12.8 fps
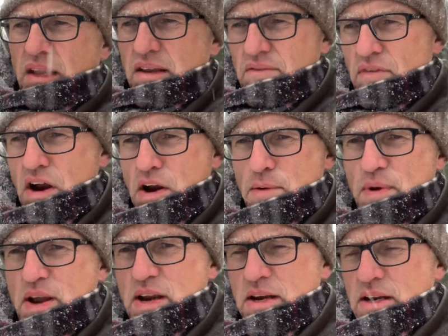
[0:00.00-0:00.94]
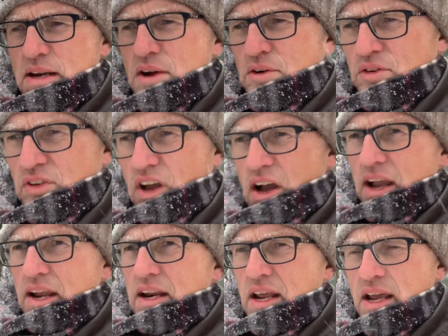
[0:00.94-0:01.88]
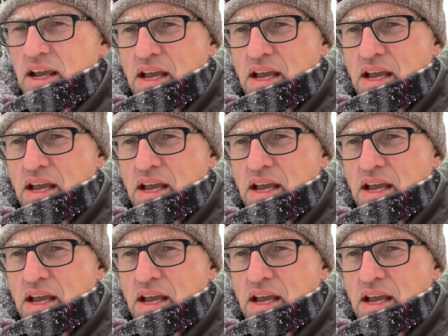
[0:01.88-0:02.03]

environment outside